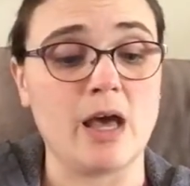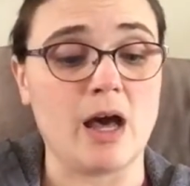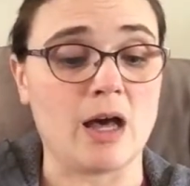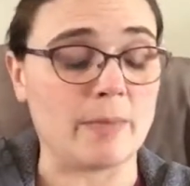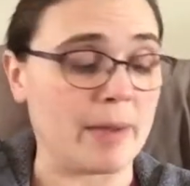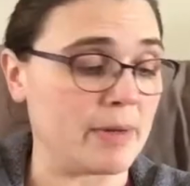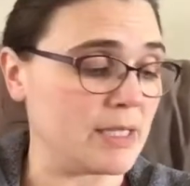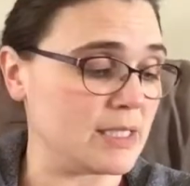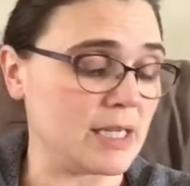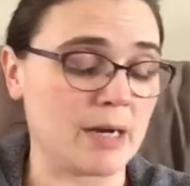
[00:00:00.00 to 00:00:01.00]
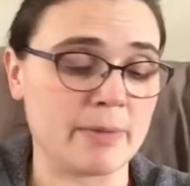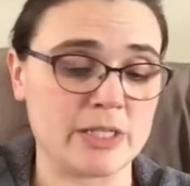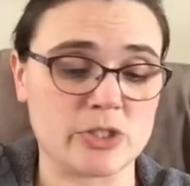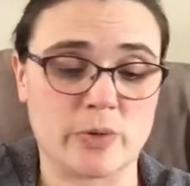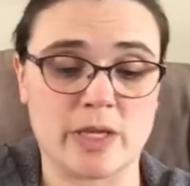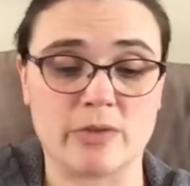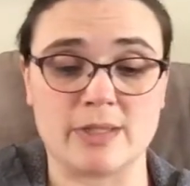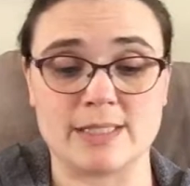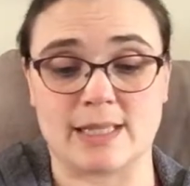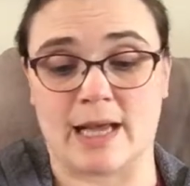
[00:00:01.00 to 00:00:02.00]
I'm going to start by showing you
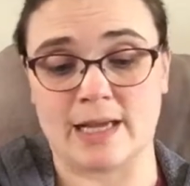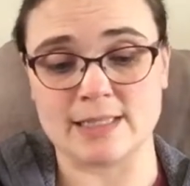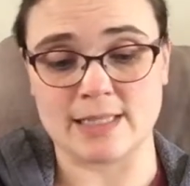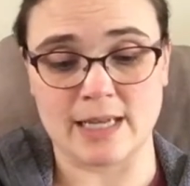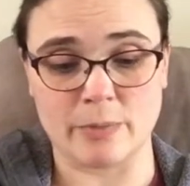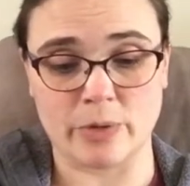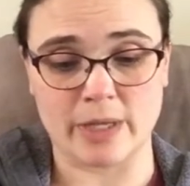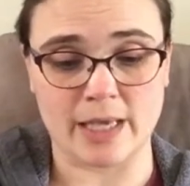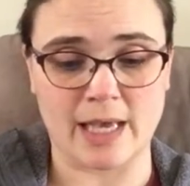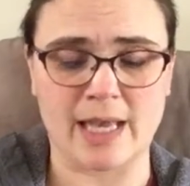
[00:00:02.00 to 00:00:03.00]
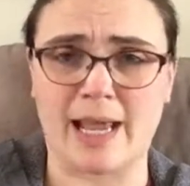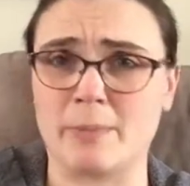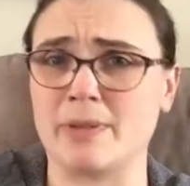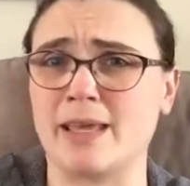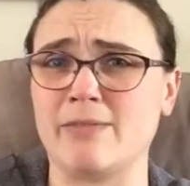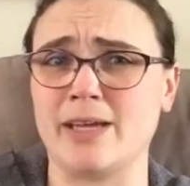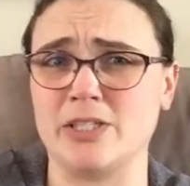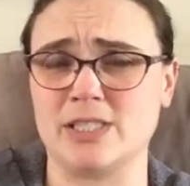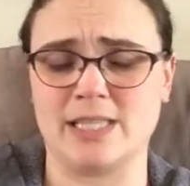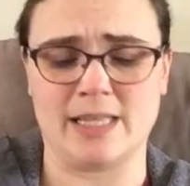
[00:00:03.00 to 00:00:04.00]
the socks that I am working on. I believe I
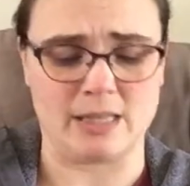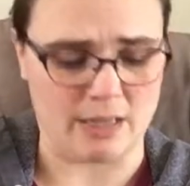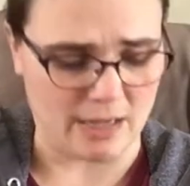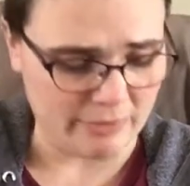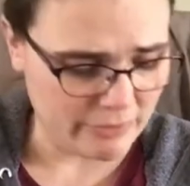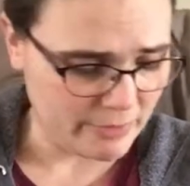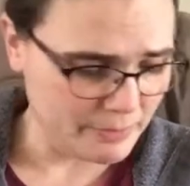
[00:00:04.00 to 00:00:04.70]
just had the cuff